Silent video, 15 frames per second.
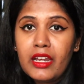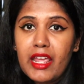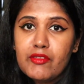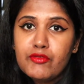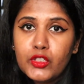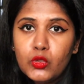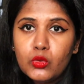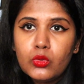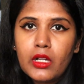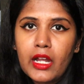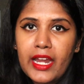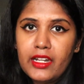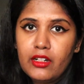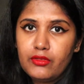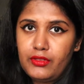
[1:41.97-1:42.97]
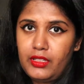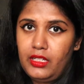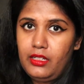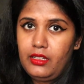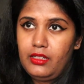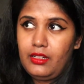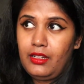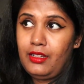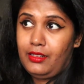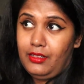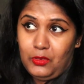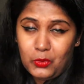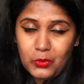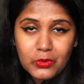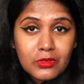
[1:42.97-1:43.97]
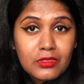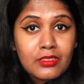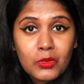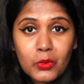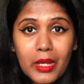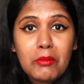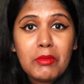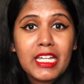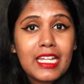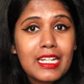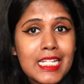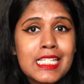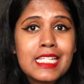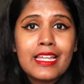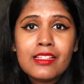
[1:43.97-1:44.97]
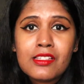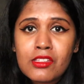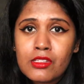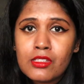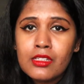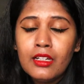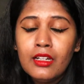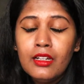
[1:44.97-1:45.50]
review kind of thing. do I make any sense?